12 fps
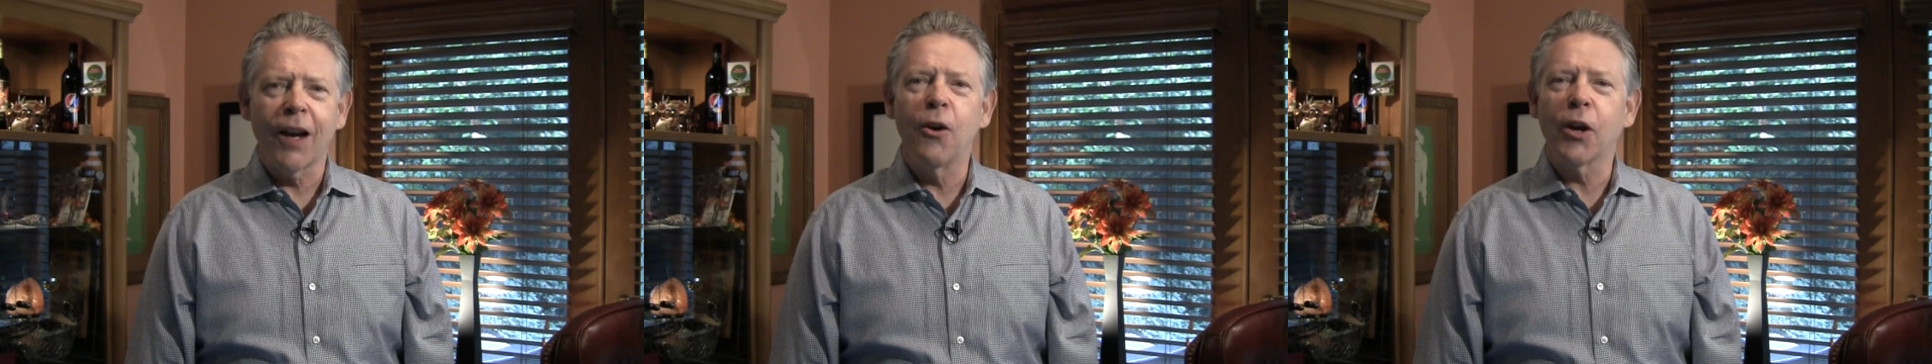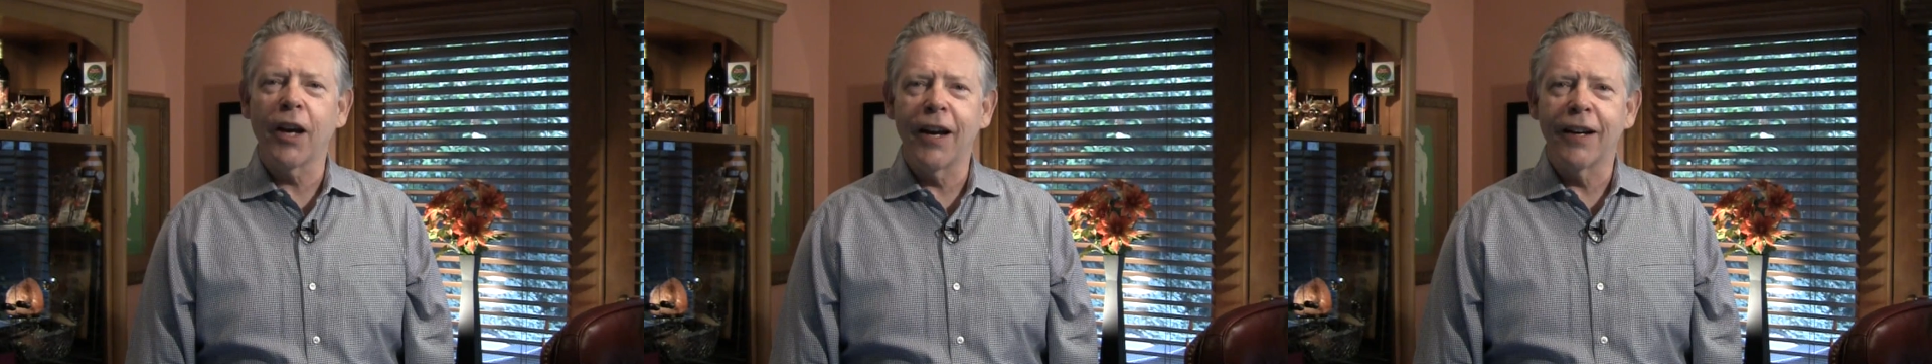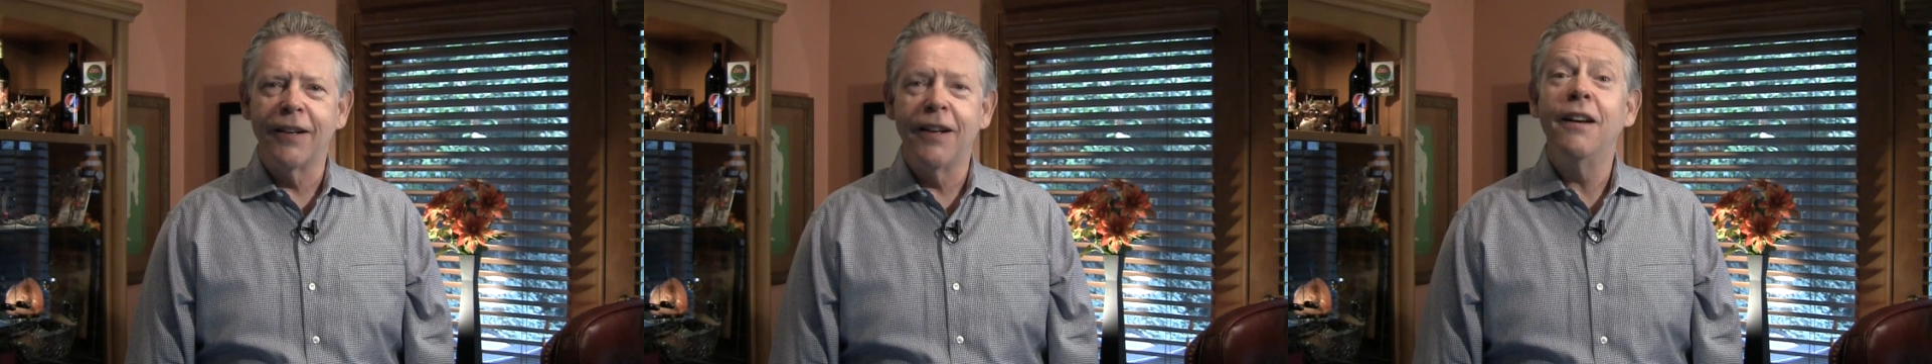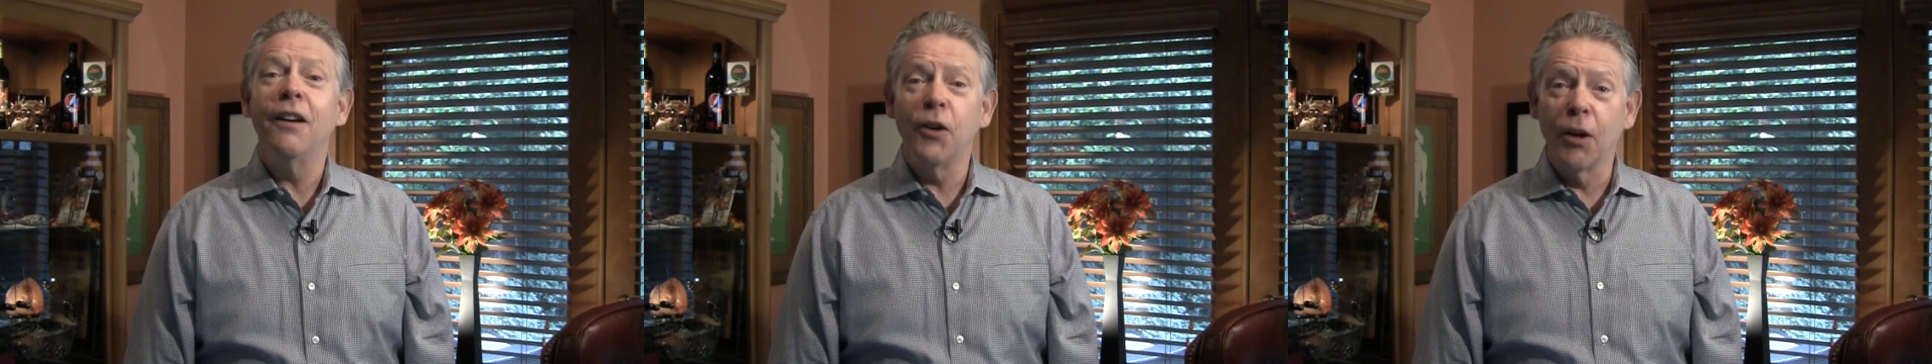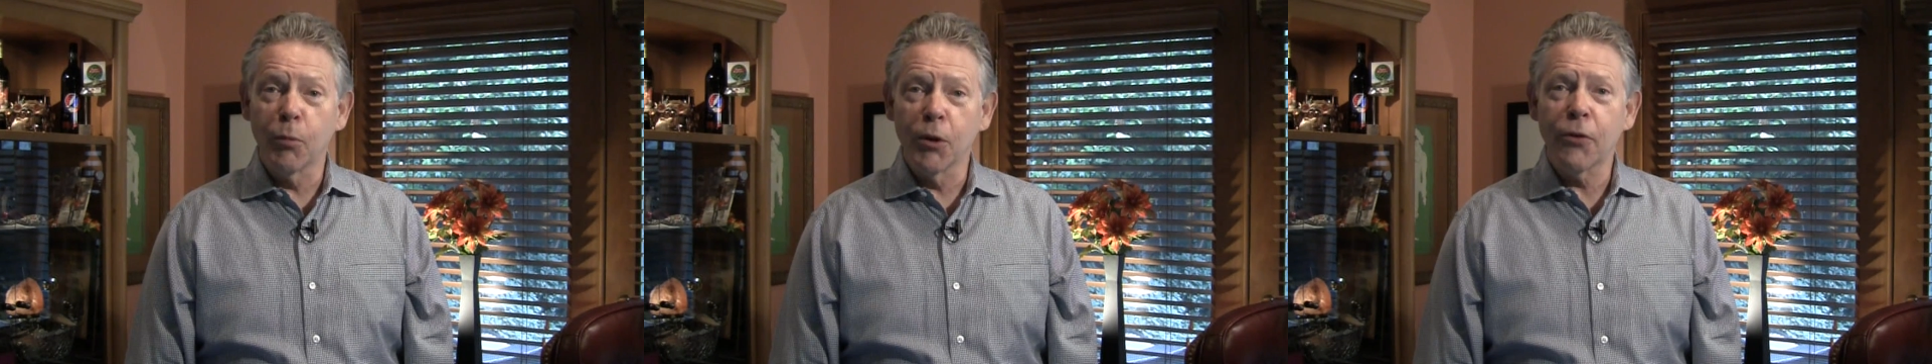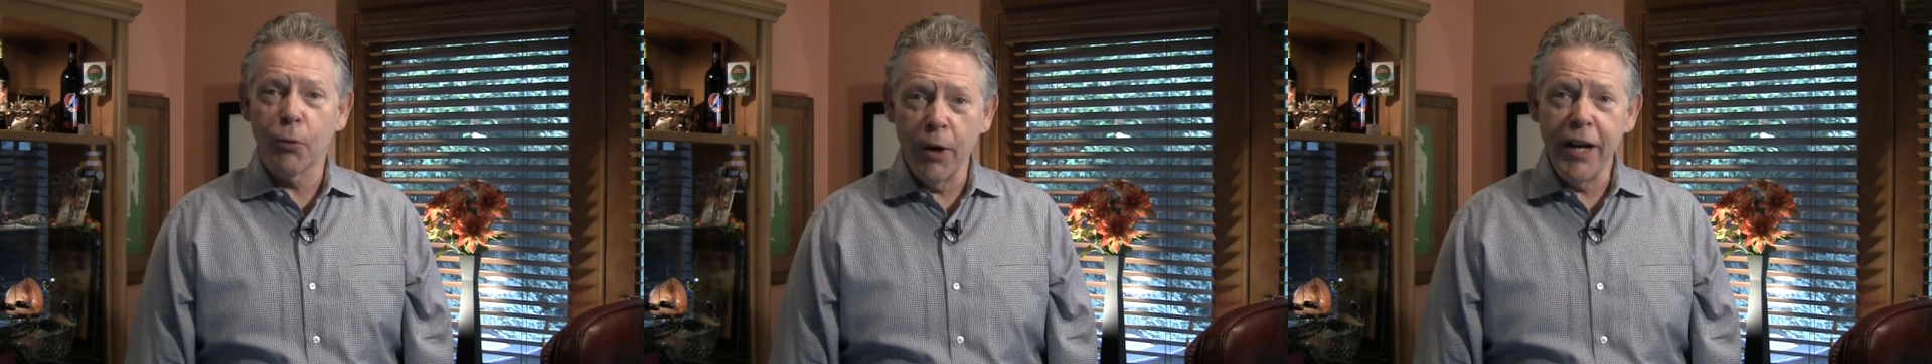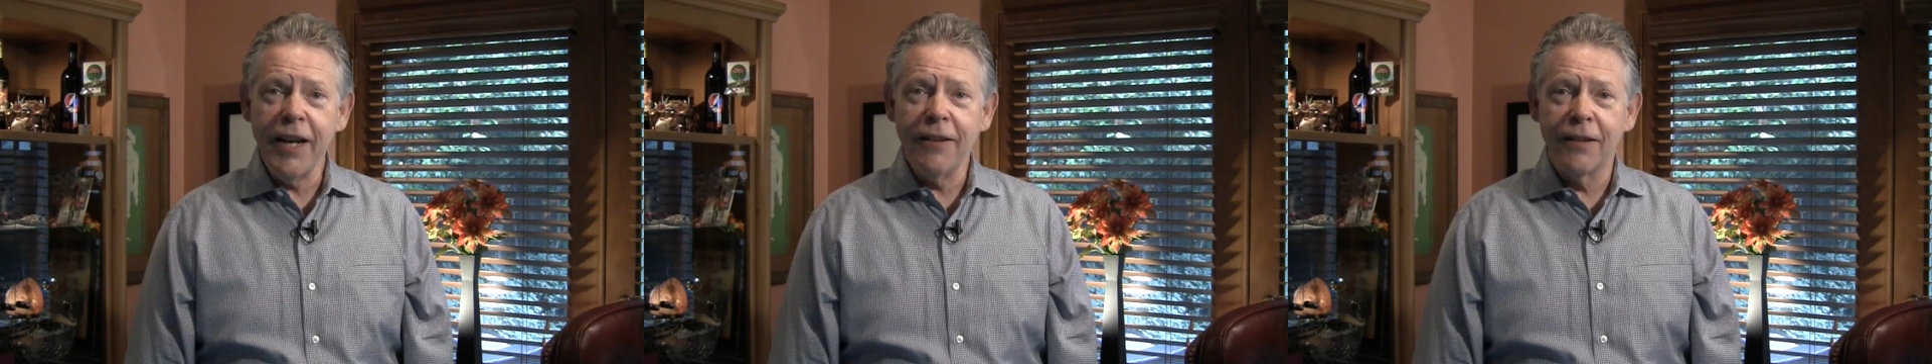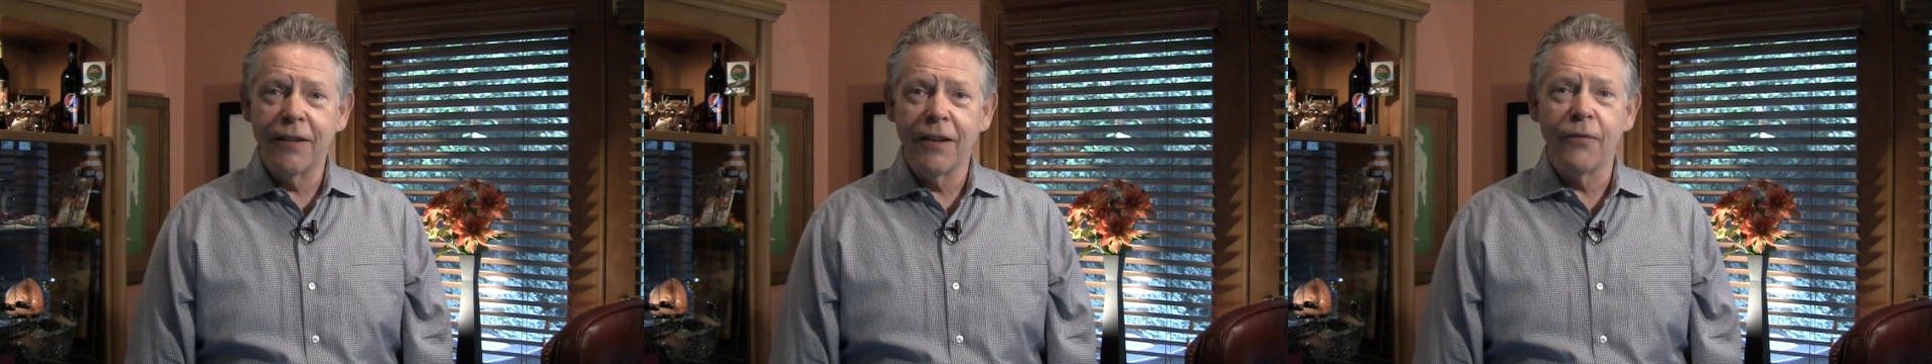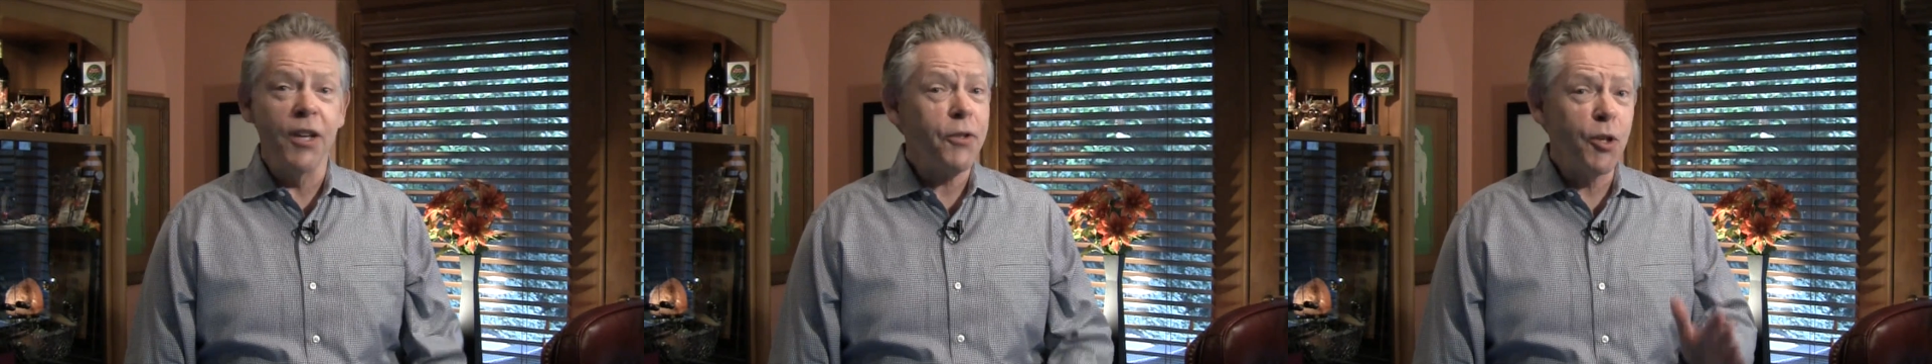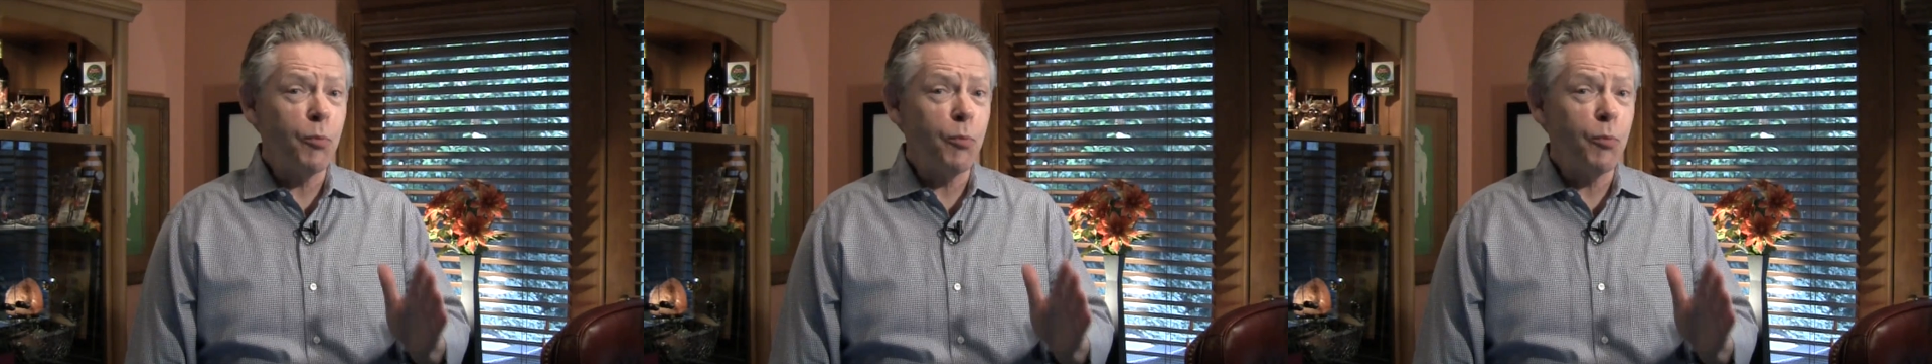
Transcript: Okay, number 3, this